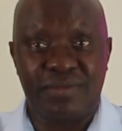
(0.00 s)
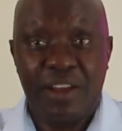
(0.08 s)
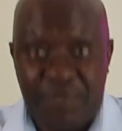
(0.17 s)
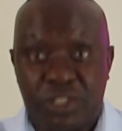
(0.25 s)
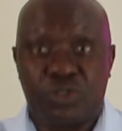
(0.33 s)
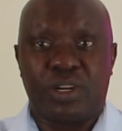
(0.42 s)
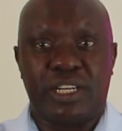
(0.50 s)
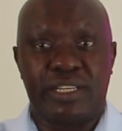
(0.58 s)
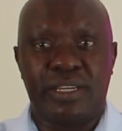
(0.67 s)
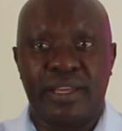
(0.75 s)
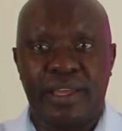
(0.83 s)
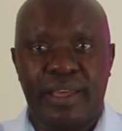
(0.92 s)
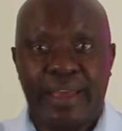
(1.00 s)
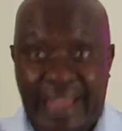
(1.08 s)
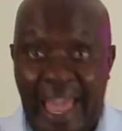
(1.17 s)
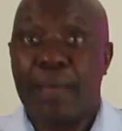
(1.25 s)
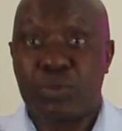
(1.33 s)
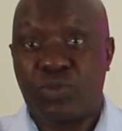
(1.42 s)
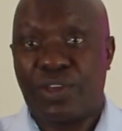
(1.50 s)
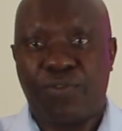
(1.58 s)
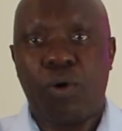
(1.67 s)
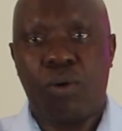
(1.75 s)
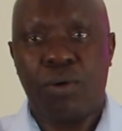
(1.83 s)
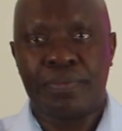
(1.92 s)
eventually came to the
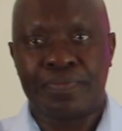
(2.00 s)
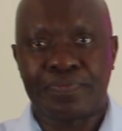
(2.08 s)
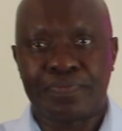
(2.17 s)
fore.